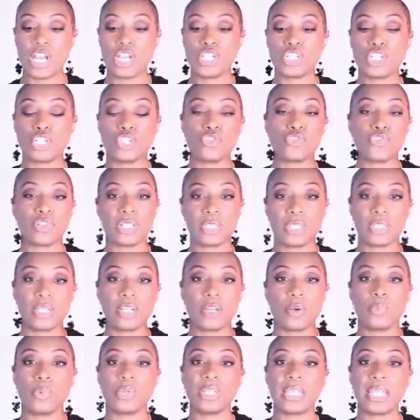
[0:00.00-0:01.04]
She dressed it
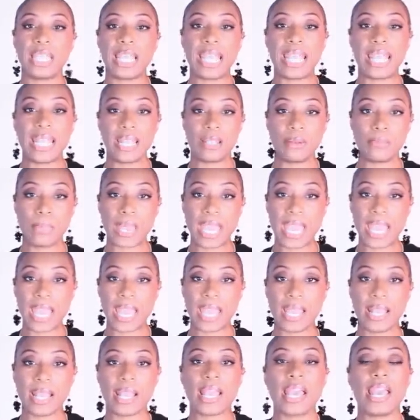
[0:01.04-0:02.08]
up with the
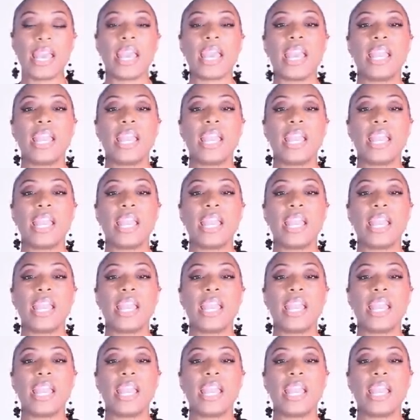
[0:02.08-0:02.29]
handbag